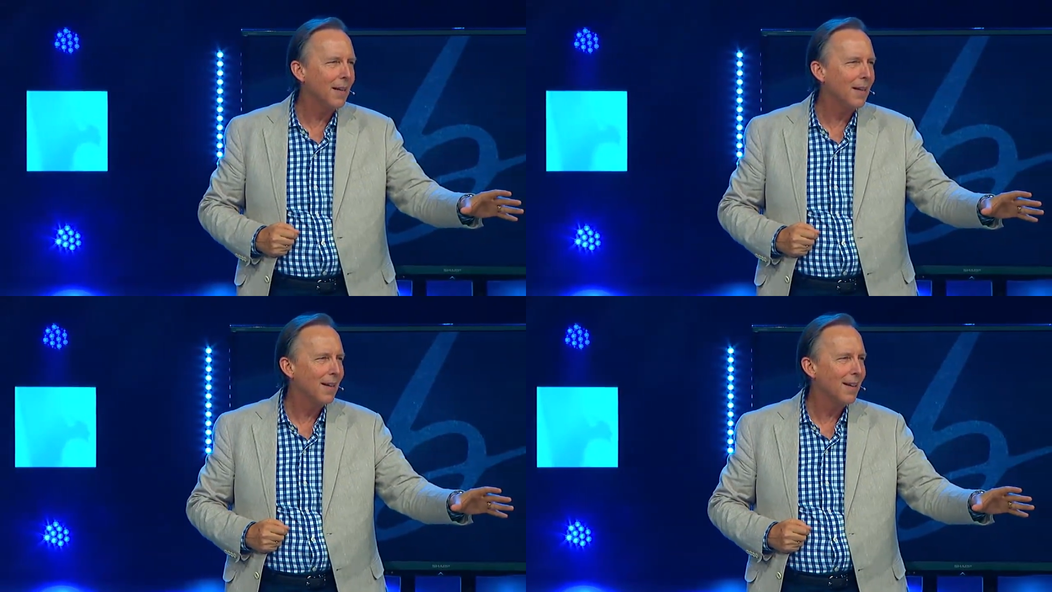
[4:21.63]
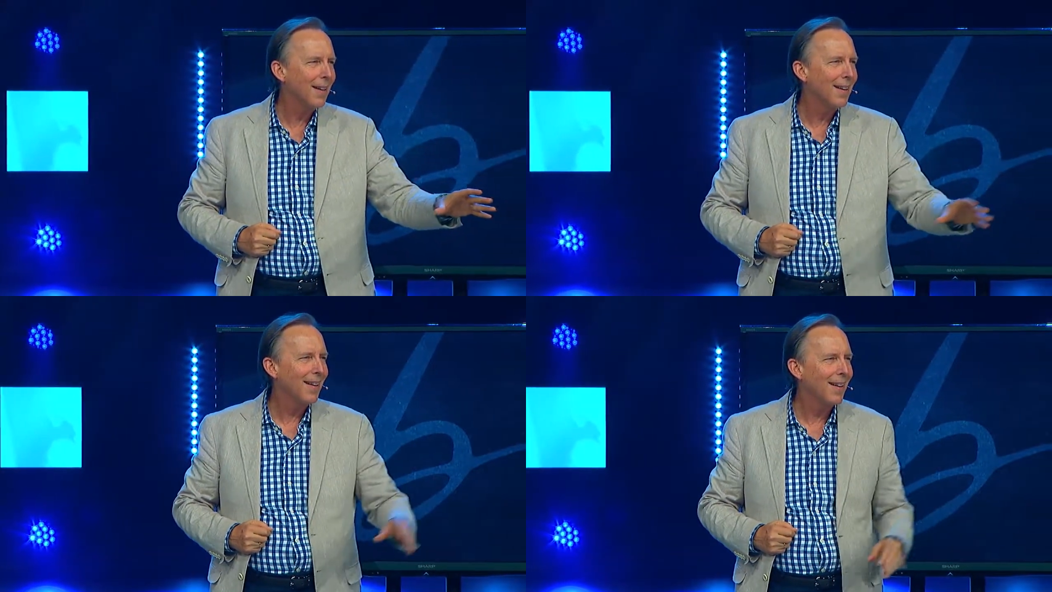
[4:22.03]

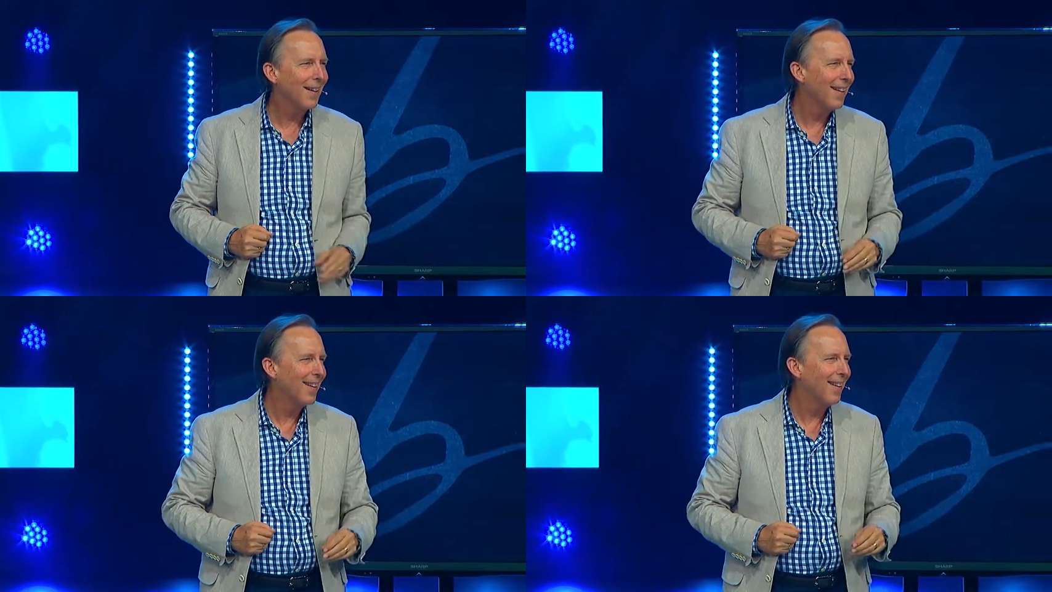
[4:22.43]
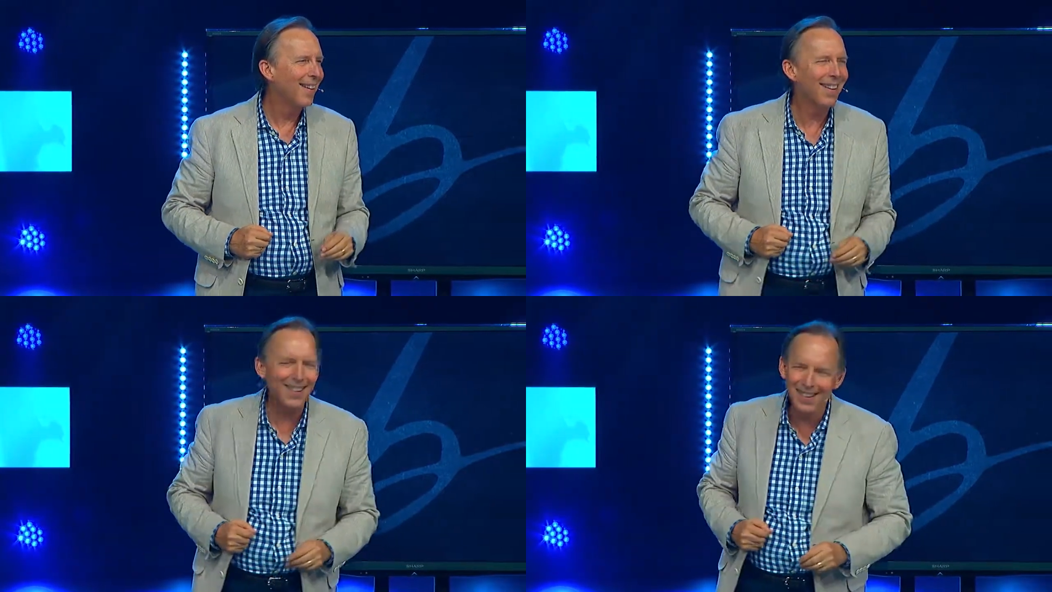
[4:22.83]

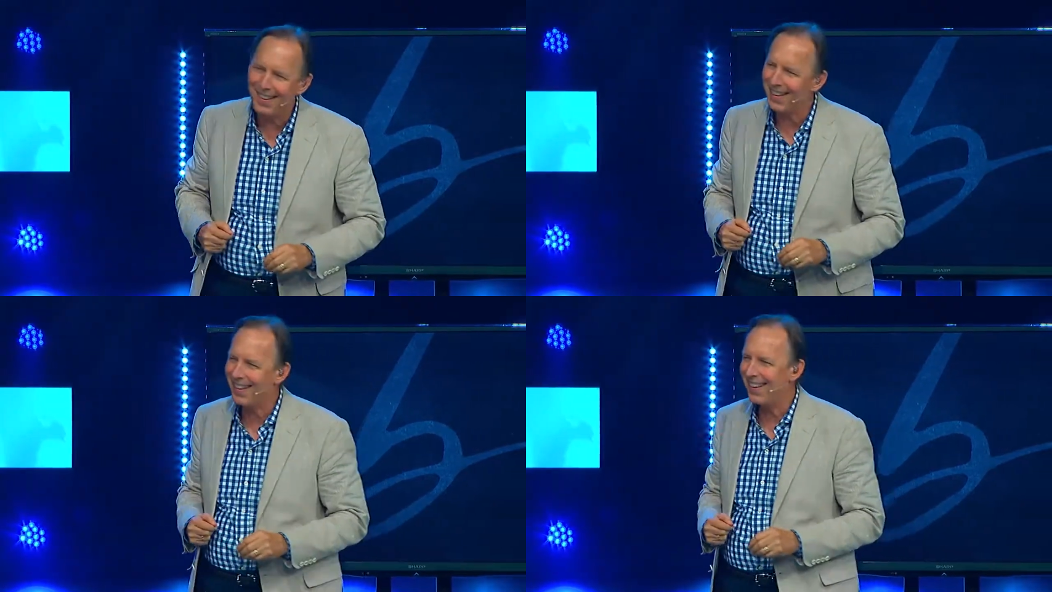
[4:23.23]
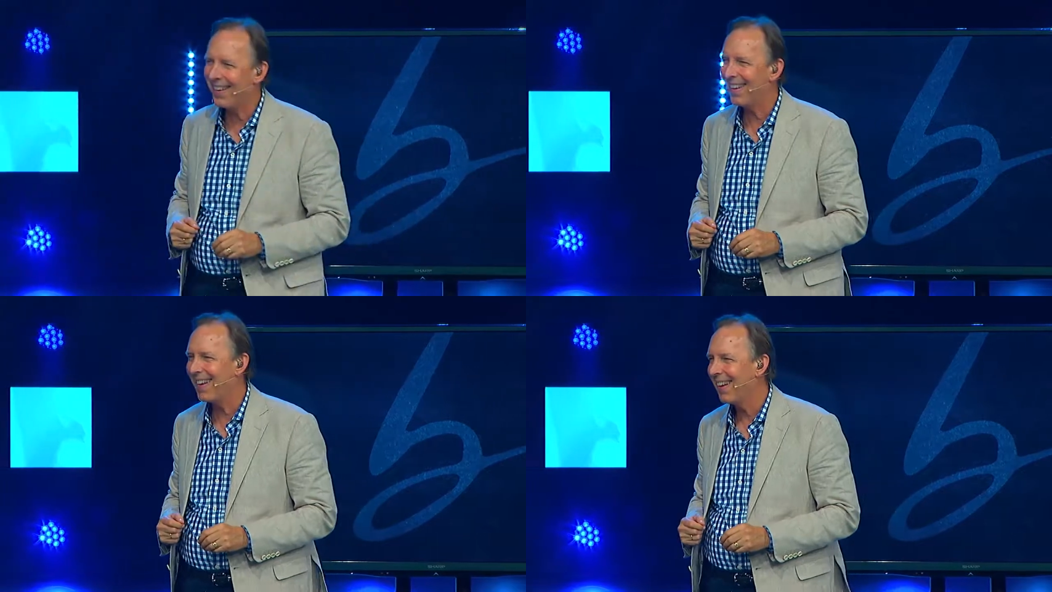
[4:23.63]

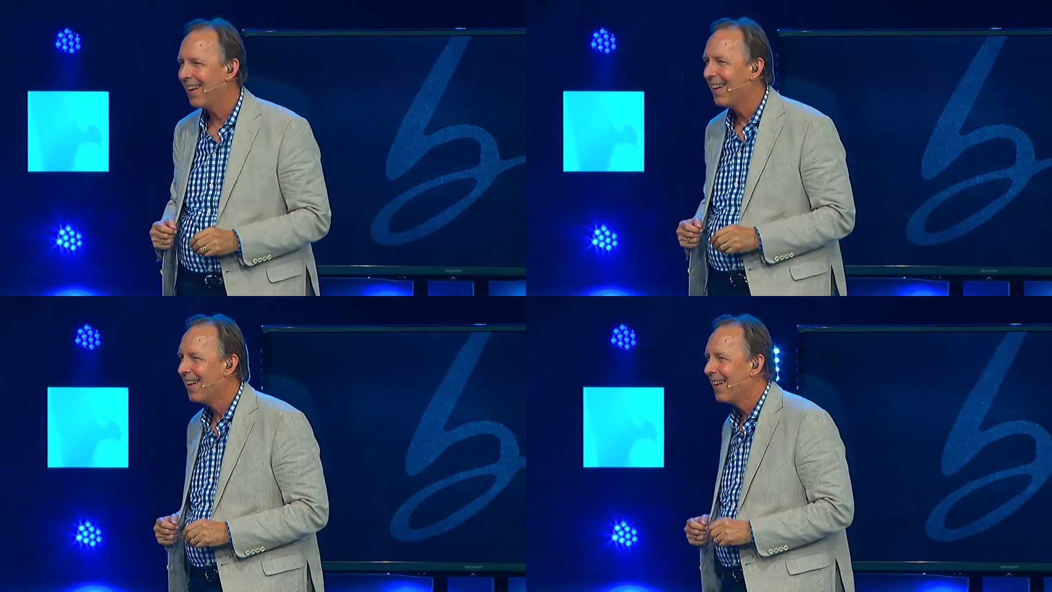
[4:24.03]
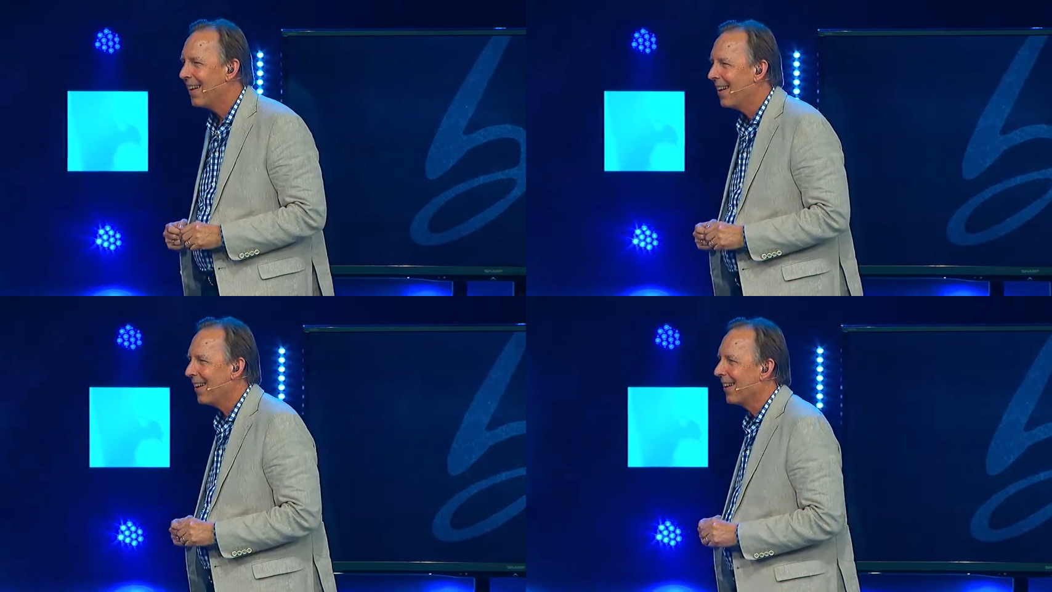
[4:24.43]

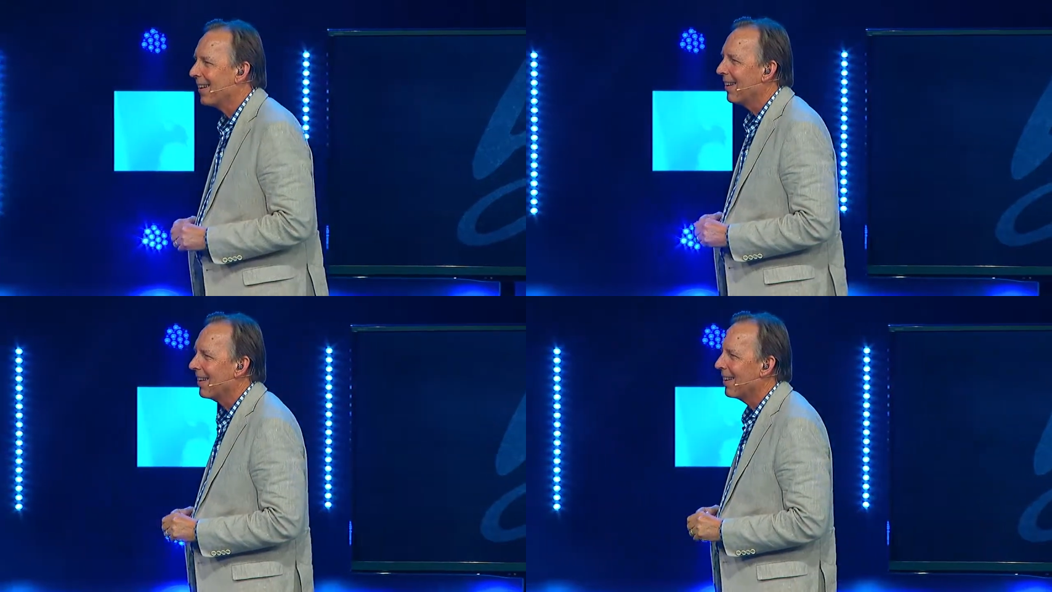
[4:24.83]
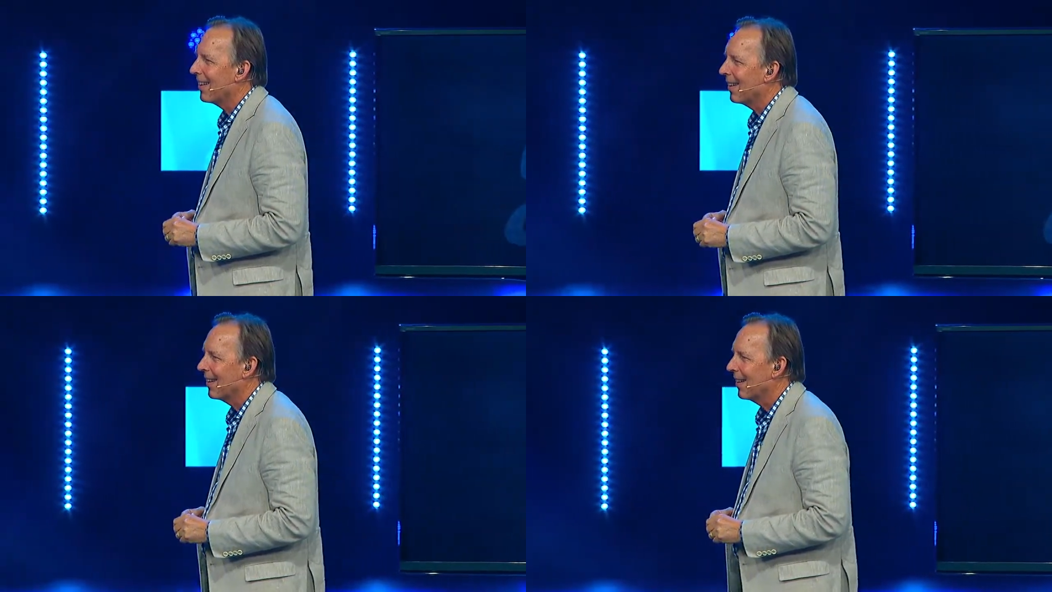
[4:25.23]

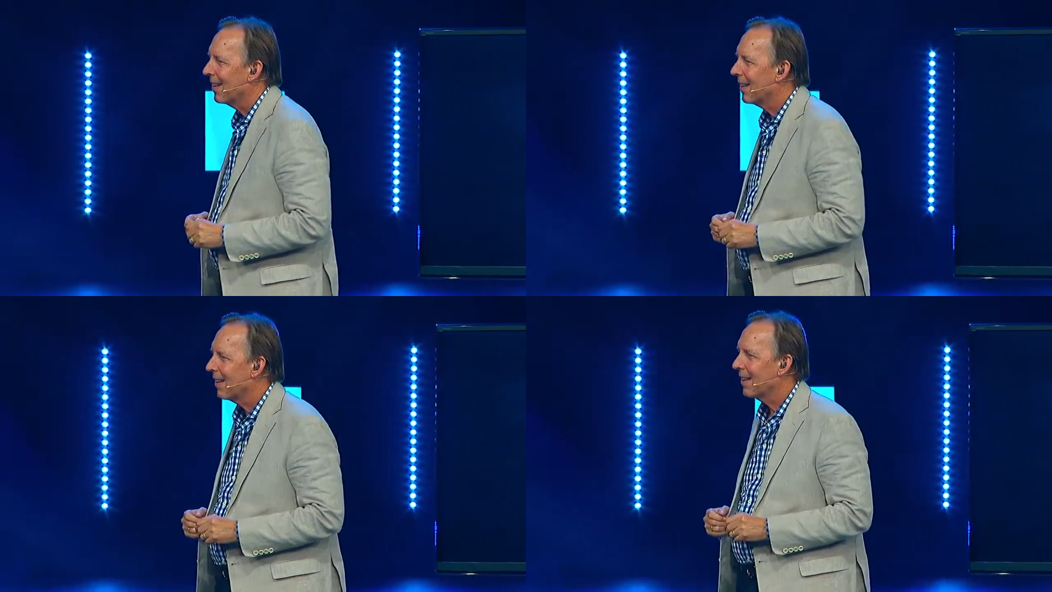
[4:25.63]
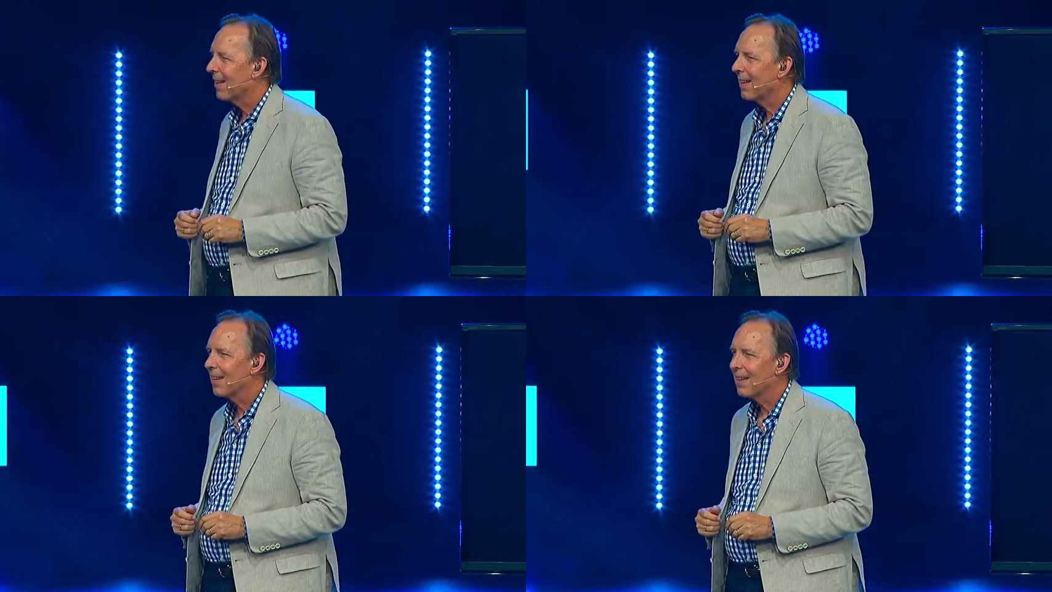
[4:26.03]

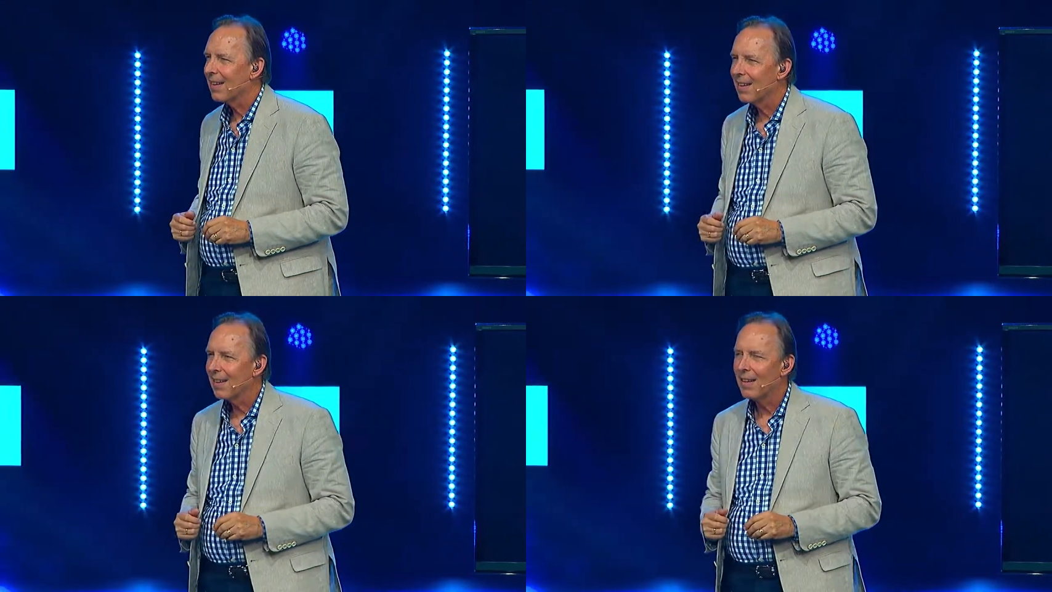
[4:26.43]
Nothing is said.